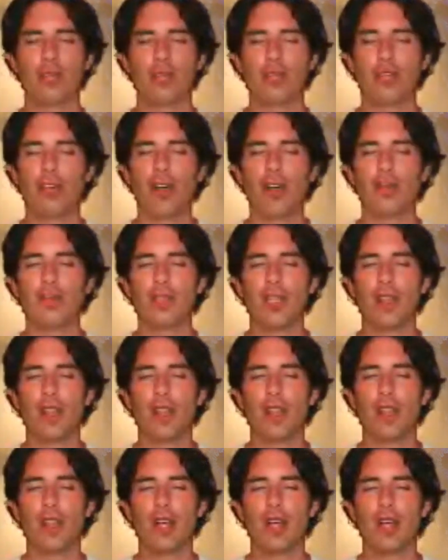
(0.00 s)
from the
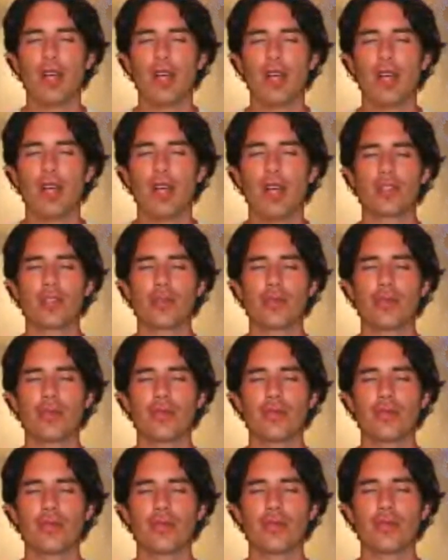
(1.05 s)
lungs
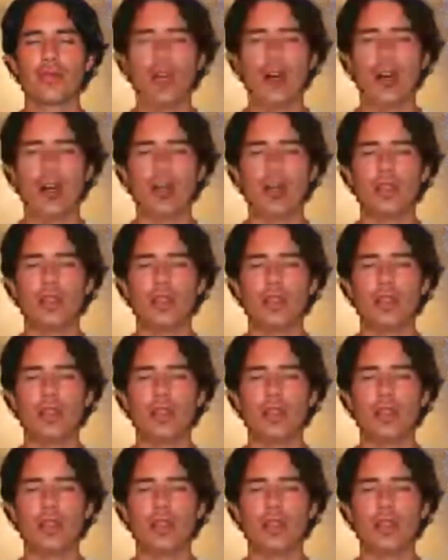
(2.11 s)
to the heart,